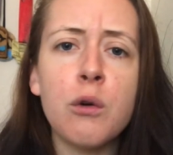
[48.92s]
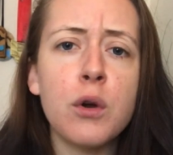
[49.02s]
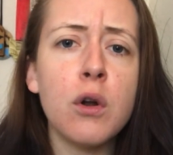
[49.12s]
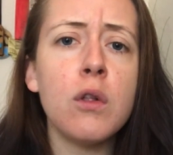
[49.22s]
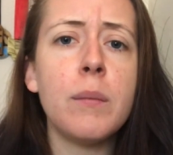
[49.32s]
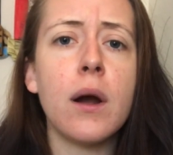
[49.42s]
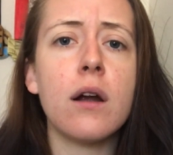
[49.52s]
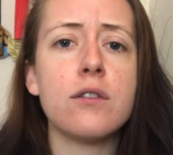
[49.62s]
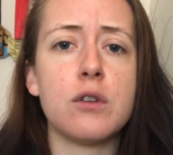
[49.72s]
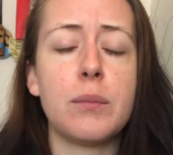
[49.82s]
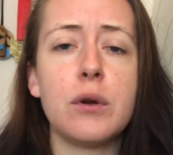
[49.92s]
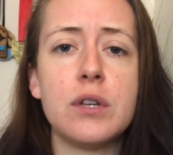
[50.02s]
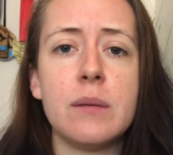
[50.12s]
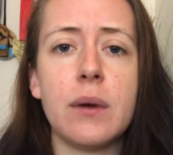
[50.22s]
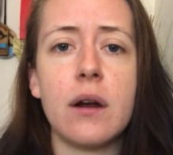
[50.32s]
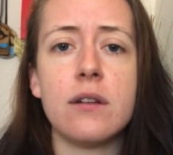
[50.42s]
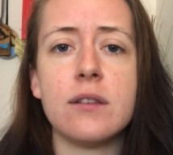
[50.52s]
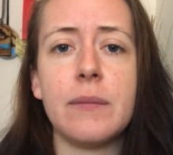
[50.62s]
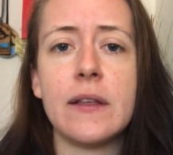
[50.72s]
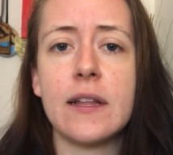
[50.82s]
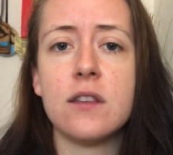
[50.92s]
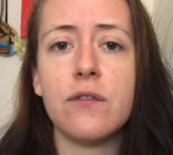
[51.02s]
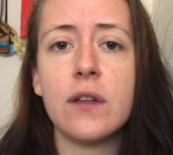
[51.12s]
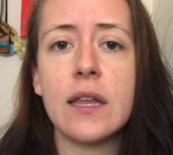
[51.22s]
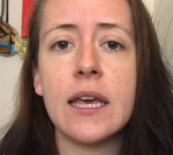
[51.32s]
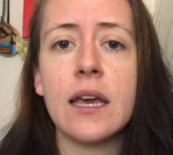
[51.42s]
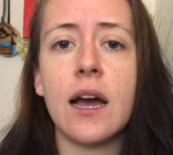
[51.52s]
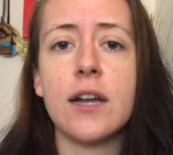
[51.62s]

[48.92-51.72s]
granola bars or protein bars, something that's filling.